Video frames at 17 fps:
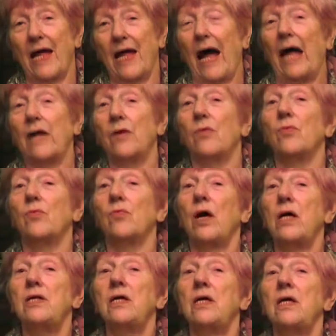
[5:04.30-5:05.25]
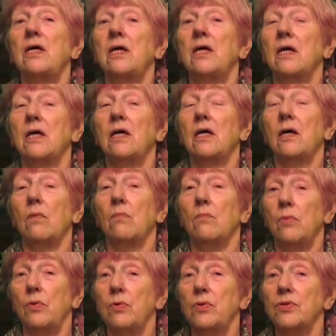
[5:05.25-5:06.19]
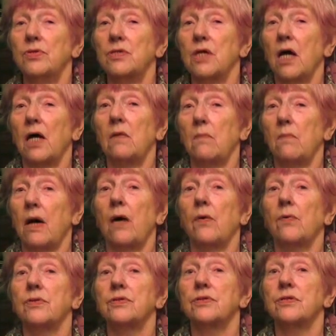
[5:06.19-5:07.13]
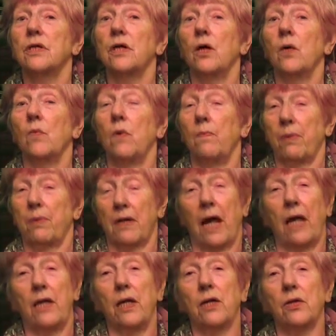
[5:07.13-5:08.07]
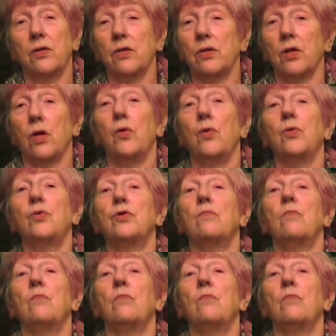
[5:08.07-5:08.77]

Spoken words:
And already Moose and Mouse were planning to go to